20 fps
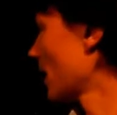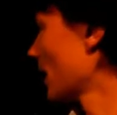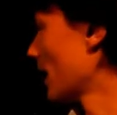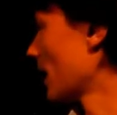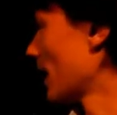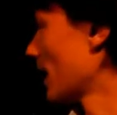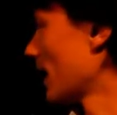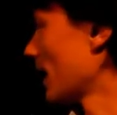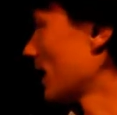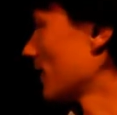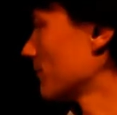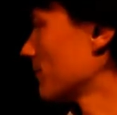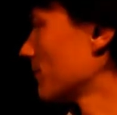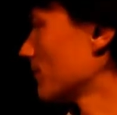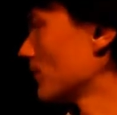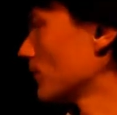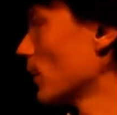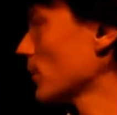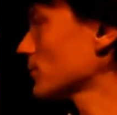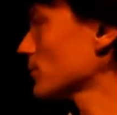
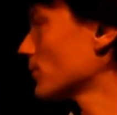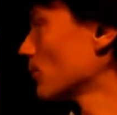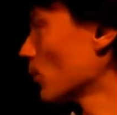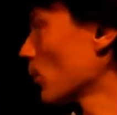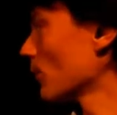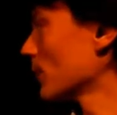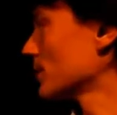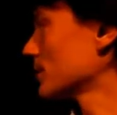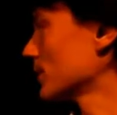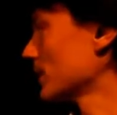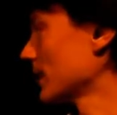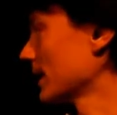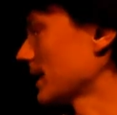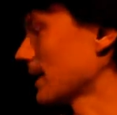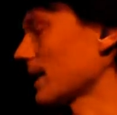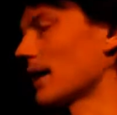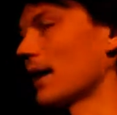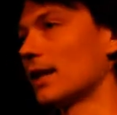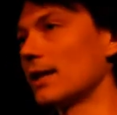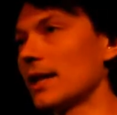More recently,
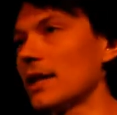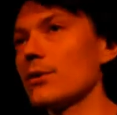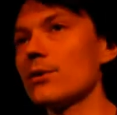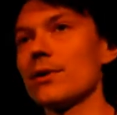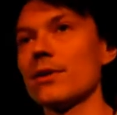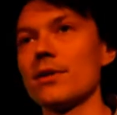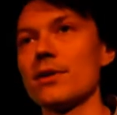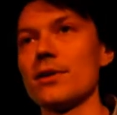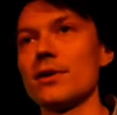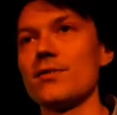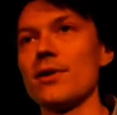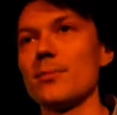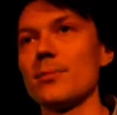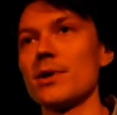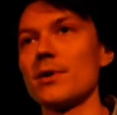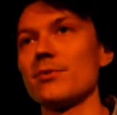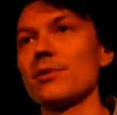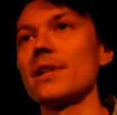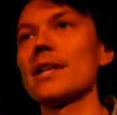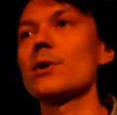the
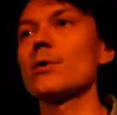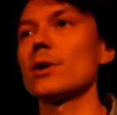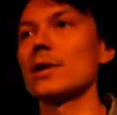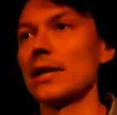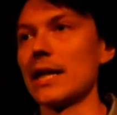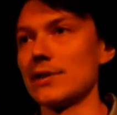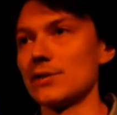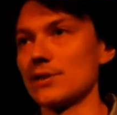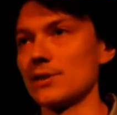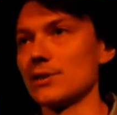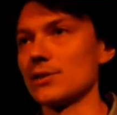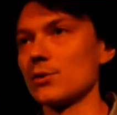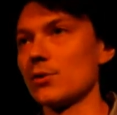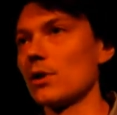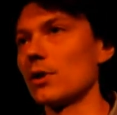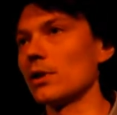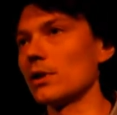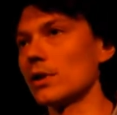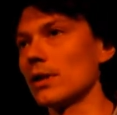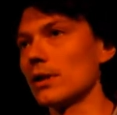development of liquid lenses,
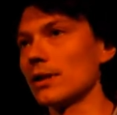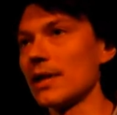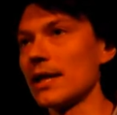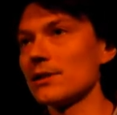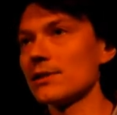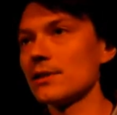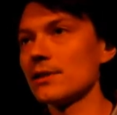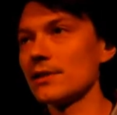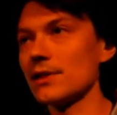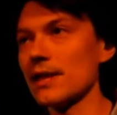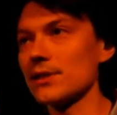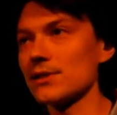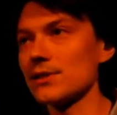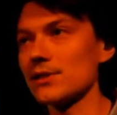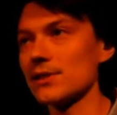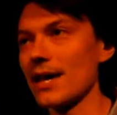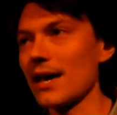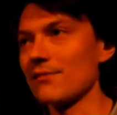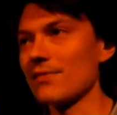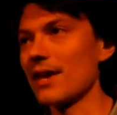or lenses
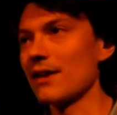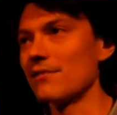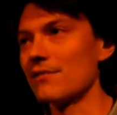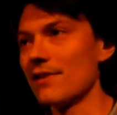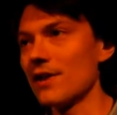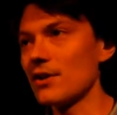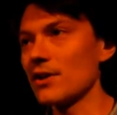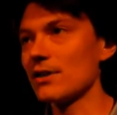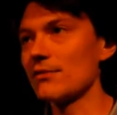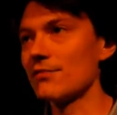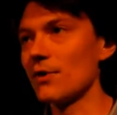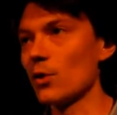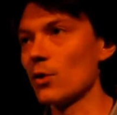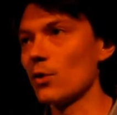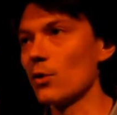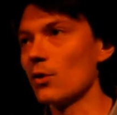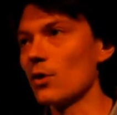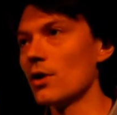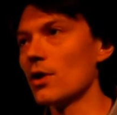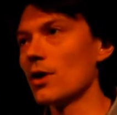that have a
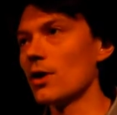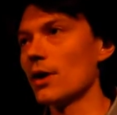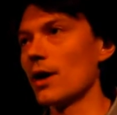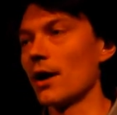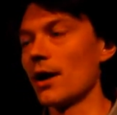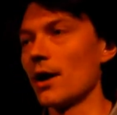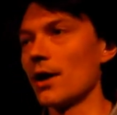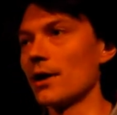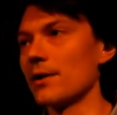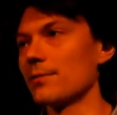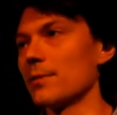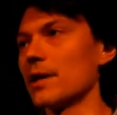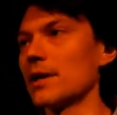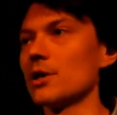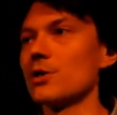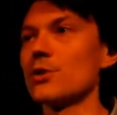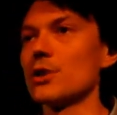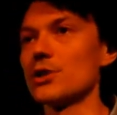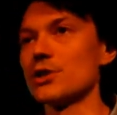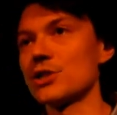varifocal, meaning
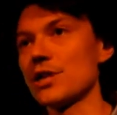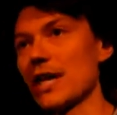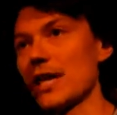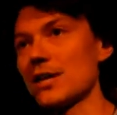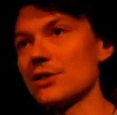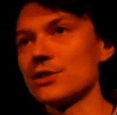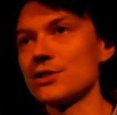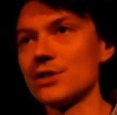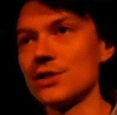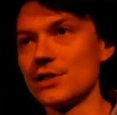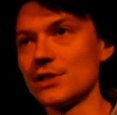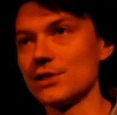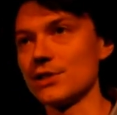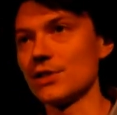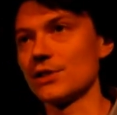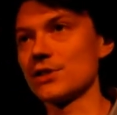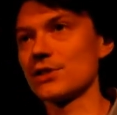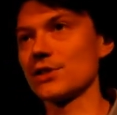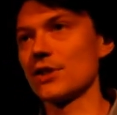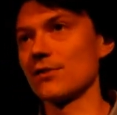you can change the
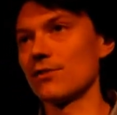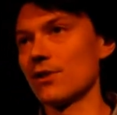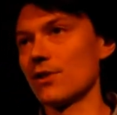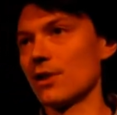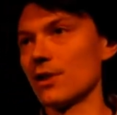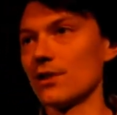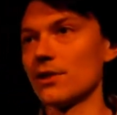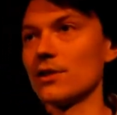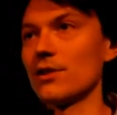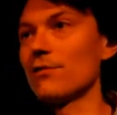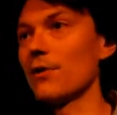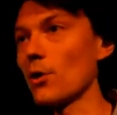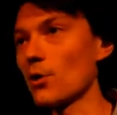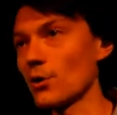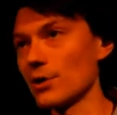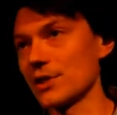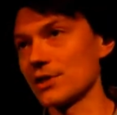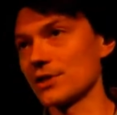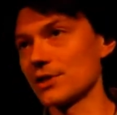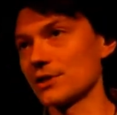distance of the focal
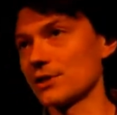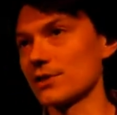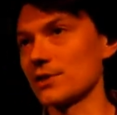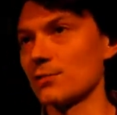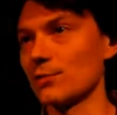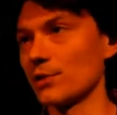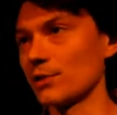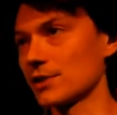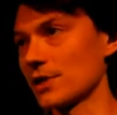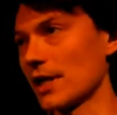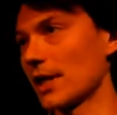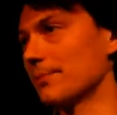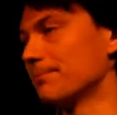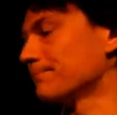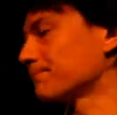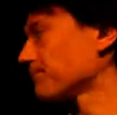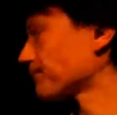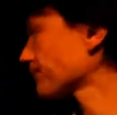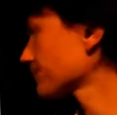distance in real time,